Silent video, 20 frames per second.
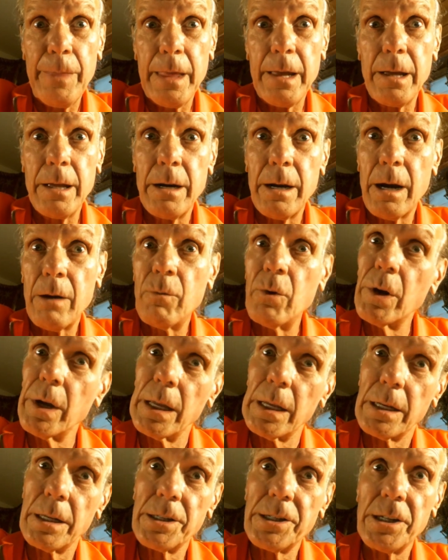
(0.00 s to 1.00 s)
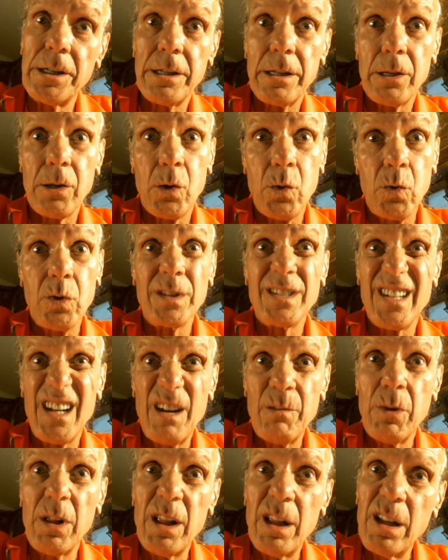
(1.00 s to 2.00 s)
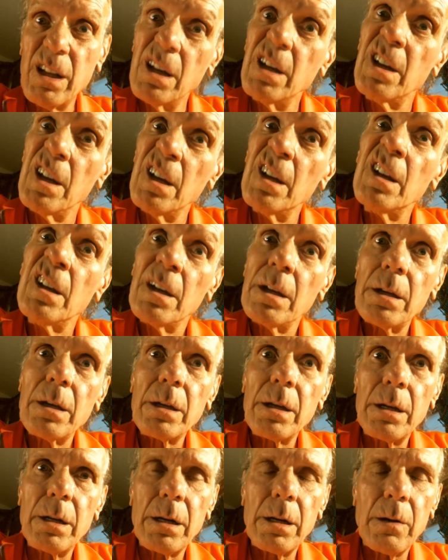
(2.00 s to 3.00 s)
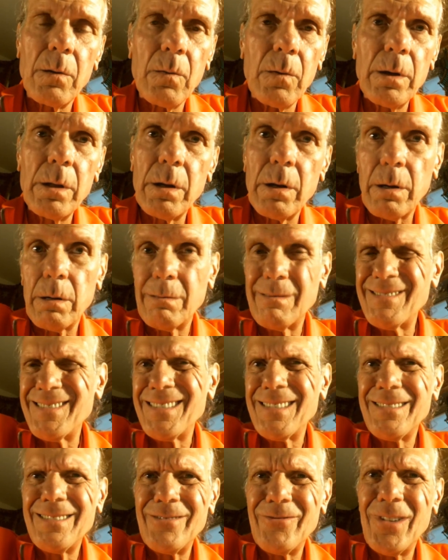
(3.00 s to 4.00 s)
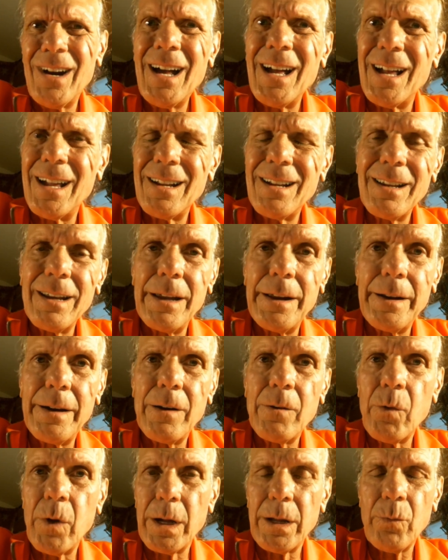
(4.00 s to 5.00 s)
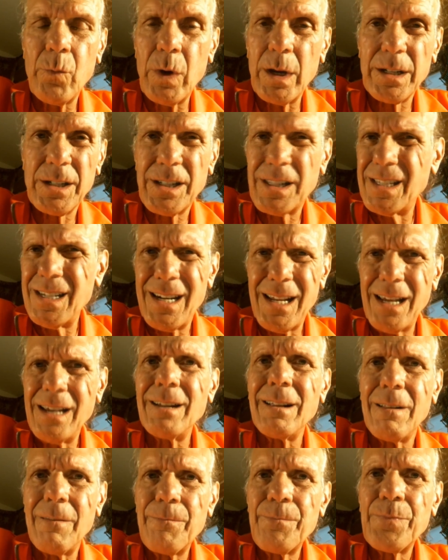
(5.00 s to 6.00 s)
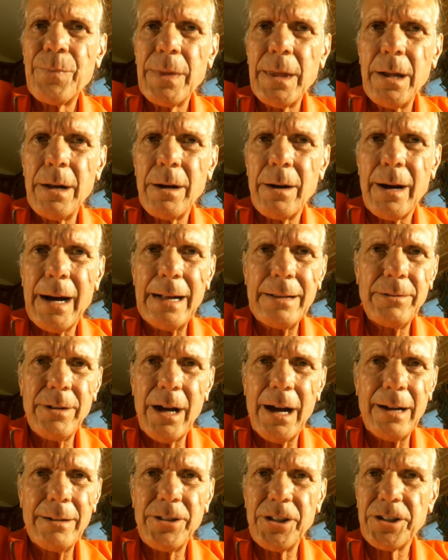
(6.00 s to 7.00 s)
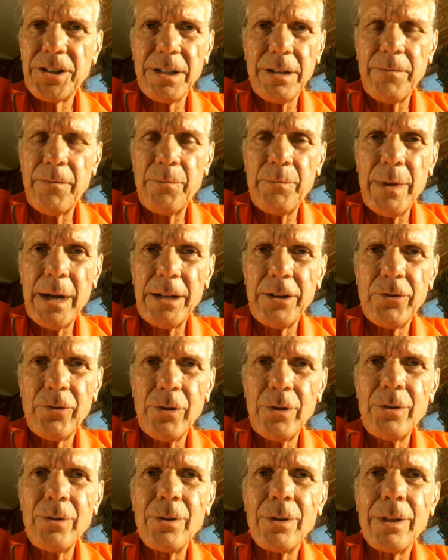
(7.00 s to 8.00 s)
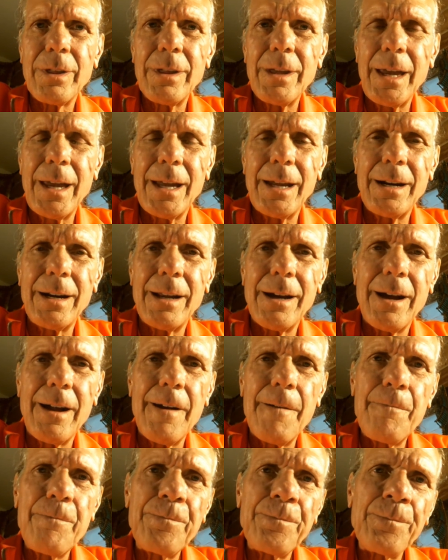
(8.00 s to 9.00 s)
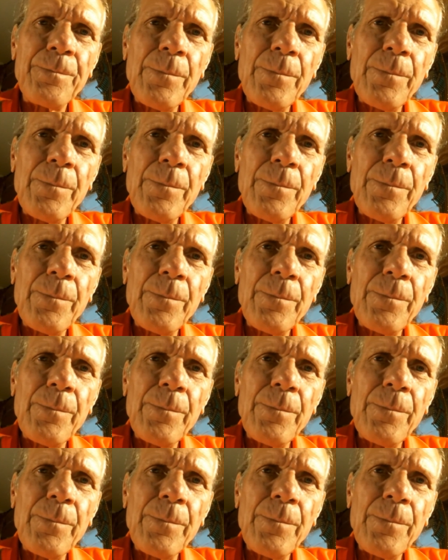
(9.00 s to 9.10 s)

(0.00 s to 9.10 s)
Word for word: they and I won't get to sit at the cool table. You know, or what? You know, what what's the deal? You know, I, I just live in my truth. And, um,